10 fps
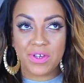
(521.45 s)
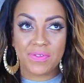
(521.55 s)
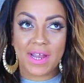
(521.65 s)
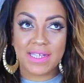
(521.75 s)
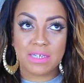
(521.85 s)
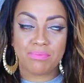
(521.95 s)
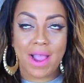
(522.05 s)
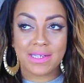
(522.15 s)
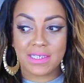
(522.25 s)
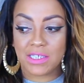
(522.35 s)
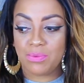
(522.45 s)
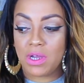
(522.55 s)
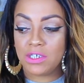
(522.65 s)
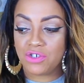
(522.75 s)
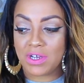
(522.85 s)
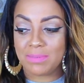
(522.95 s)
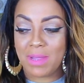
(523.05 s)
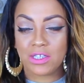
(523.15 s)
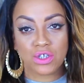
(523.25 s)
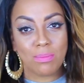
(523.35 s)
video that I did prior to this one stressed
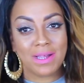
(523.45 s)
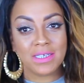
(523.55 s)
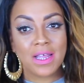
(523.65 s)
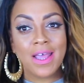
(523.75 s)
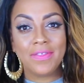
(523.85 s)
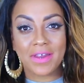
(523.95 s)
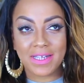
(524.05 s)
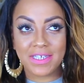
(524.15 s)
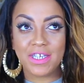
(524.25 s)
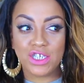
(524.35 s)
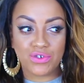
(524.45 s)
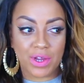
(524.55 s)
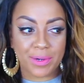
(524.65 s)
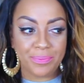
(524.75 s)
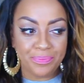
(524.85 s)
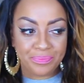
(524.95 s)
me out so much that I did need a drink.